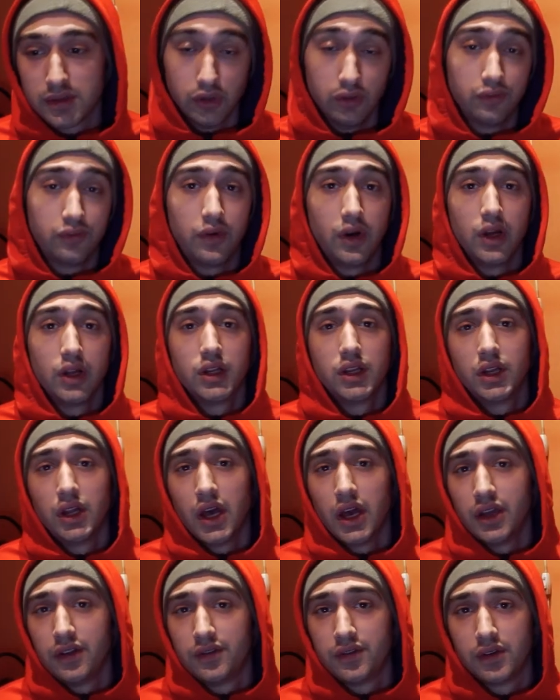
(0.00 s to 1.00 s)
On Friday
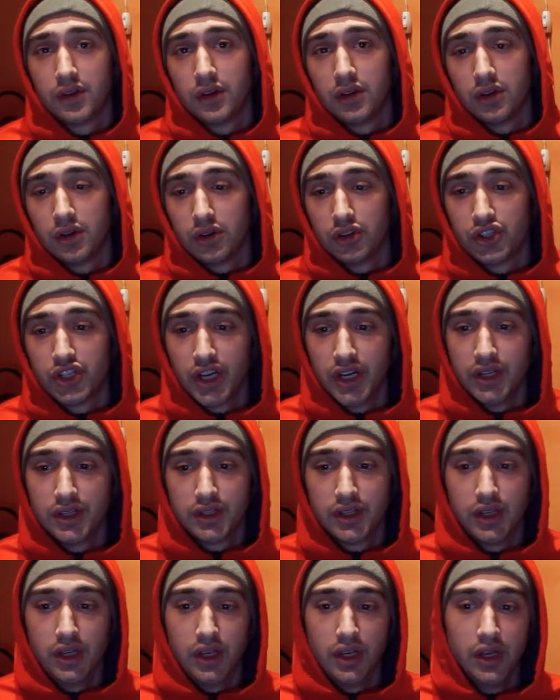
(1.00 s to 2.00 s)
night, uh,
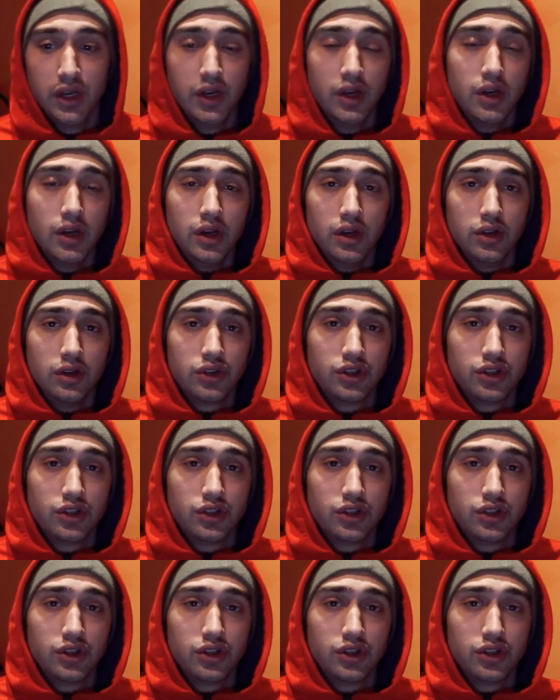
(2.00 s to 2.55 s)
Jay-Z uh,